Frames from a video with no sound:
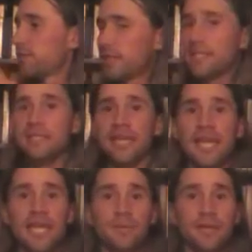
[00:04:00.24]
this
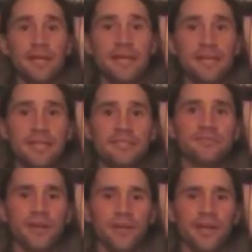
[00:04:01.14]
game
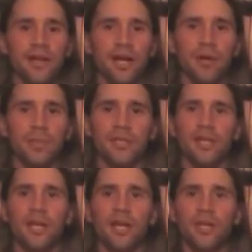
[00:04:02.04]
is very common.
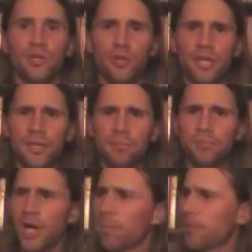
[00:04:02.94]
You
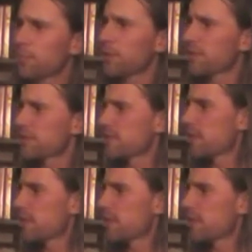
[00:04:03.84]
can probably pick this